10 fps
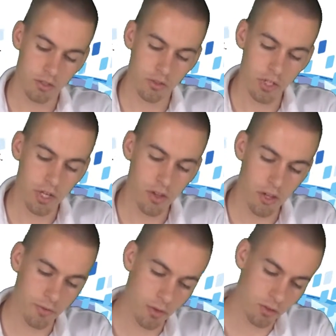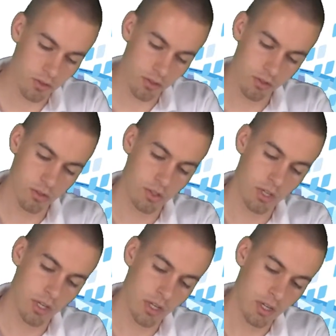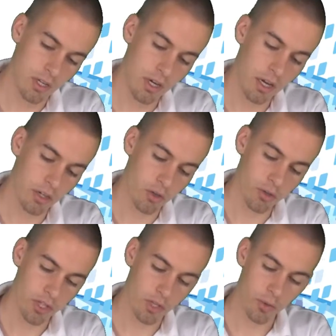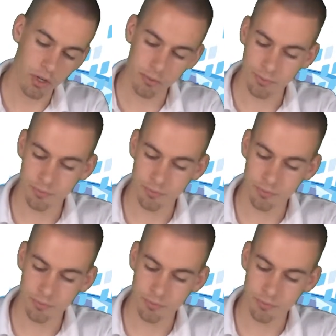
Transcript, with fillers: right now that phone's not going anywhere.